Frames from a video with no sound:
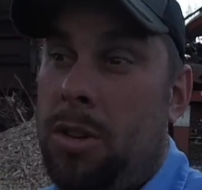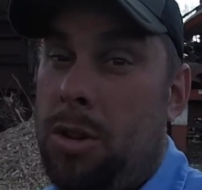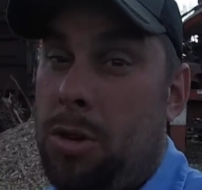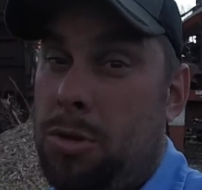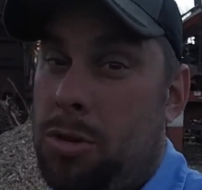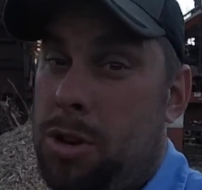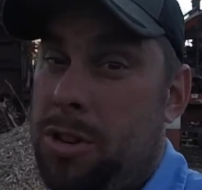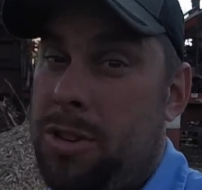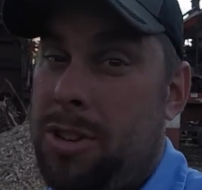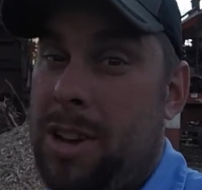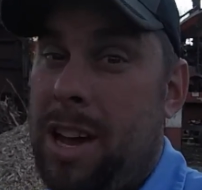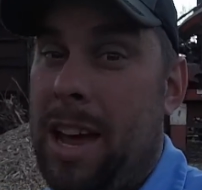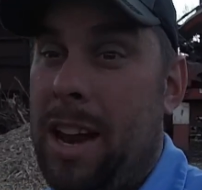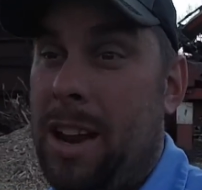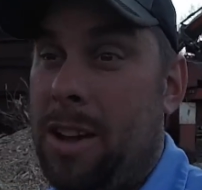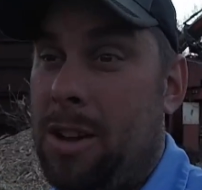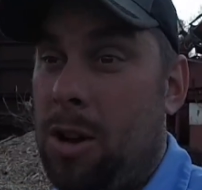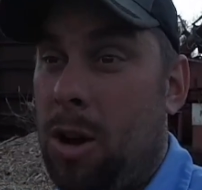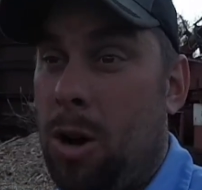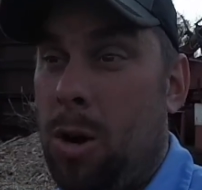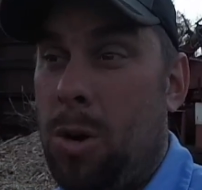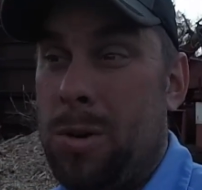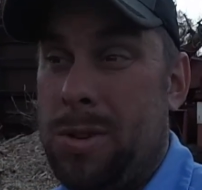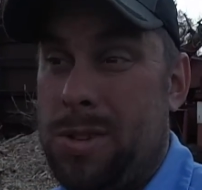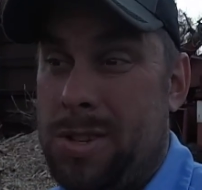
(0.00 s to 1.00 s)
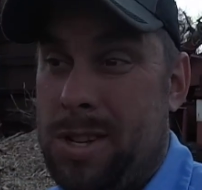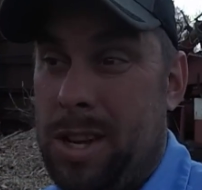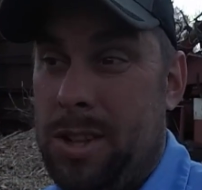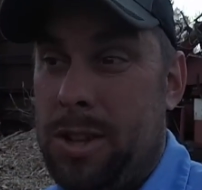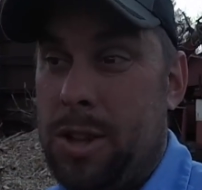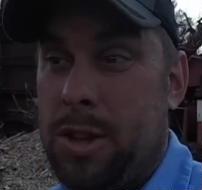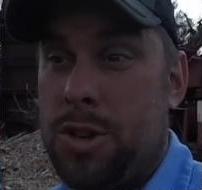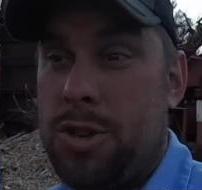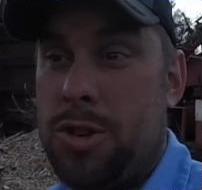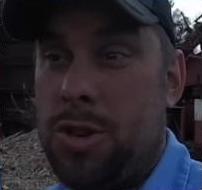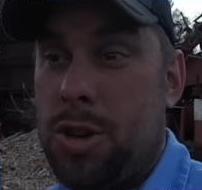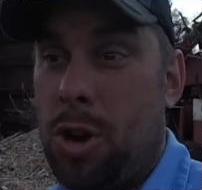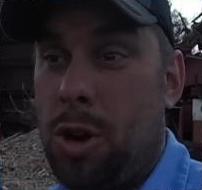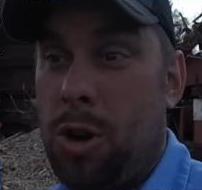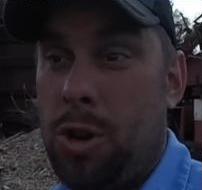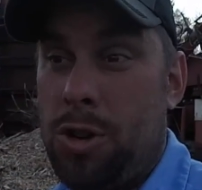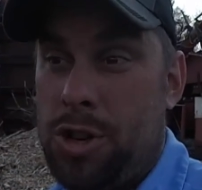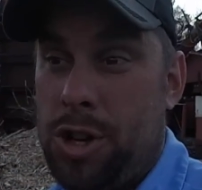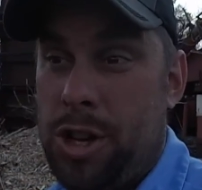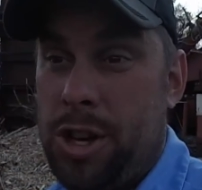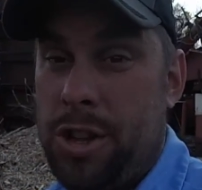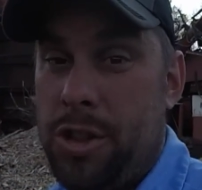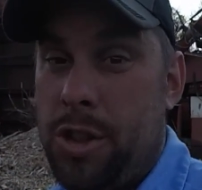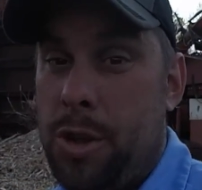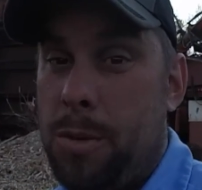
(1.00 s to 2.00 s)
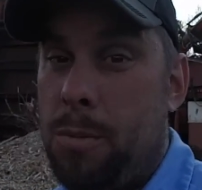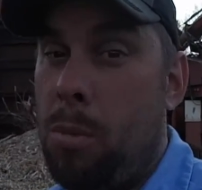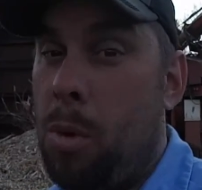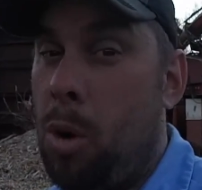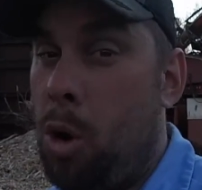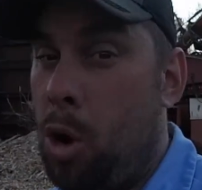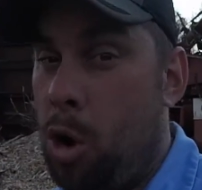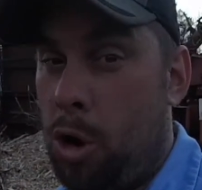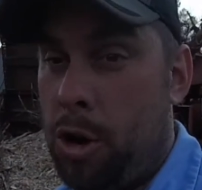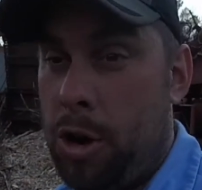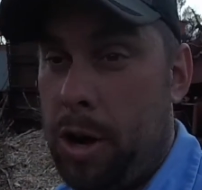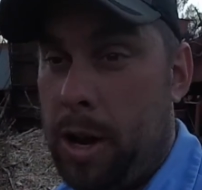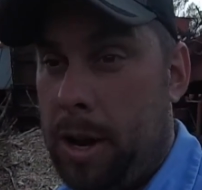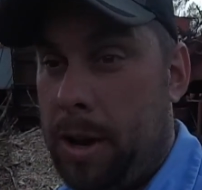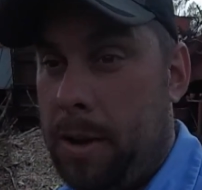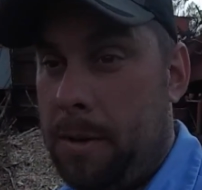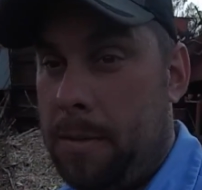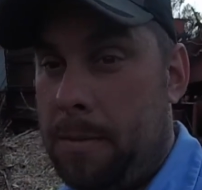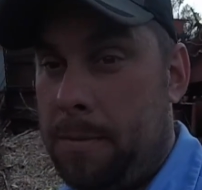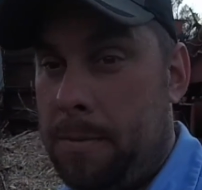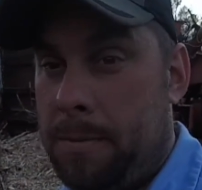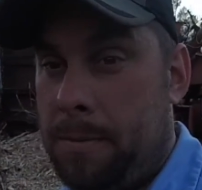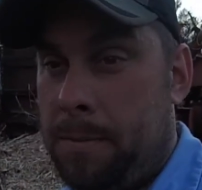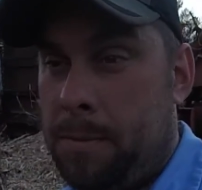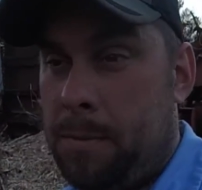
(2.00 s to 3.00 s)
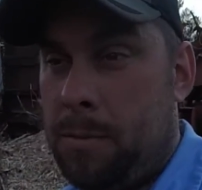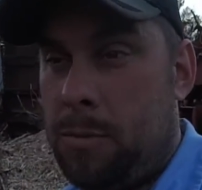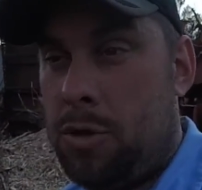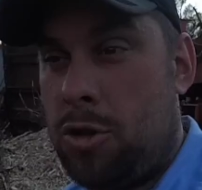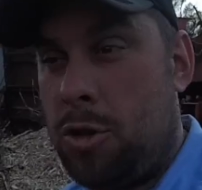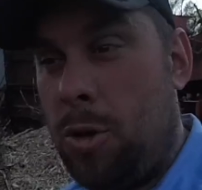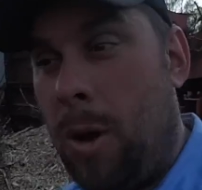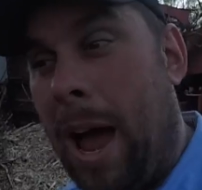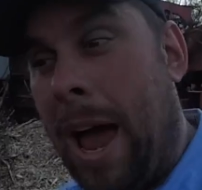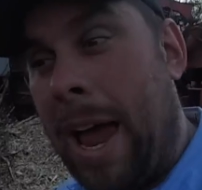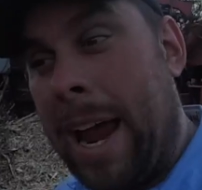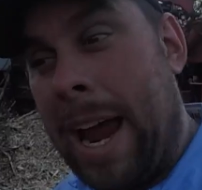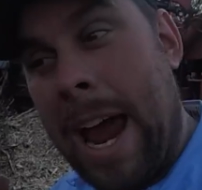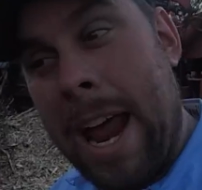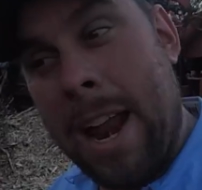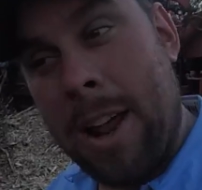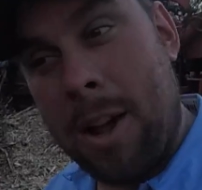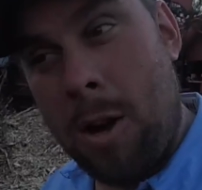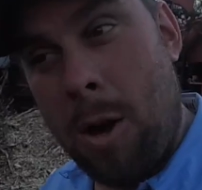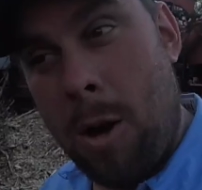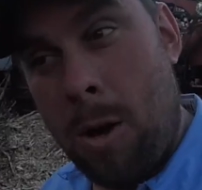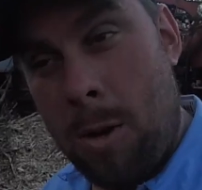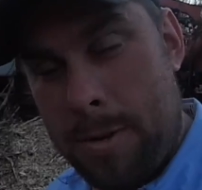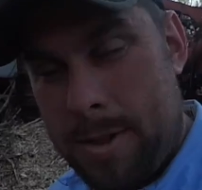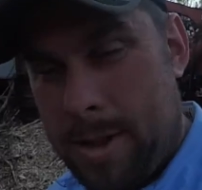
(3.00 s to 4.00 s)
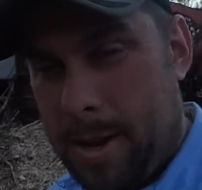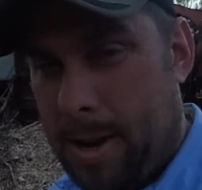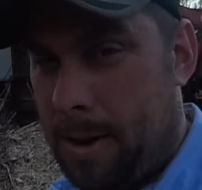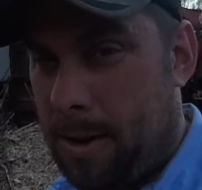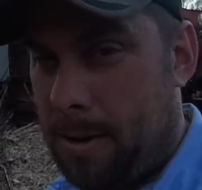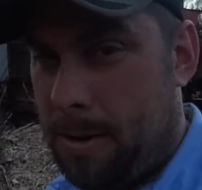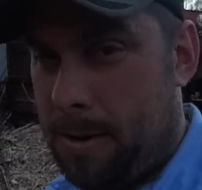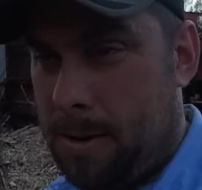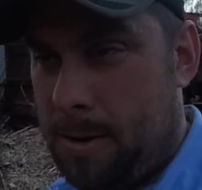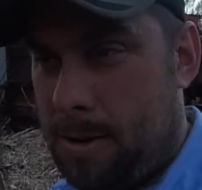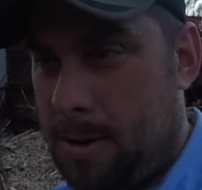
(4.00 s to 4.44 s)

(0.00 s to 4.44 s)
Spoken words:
So she's got to go see the surgeon in the morning. So I got to go there,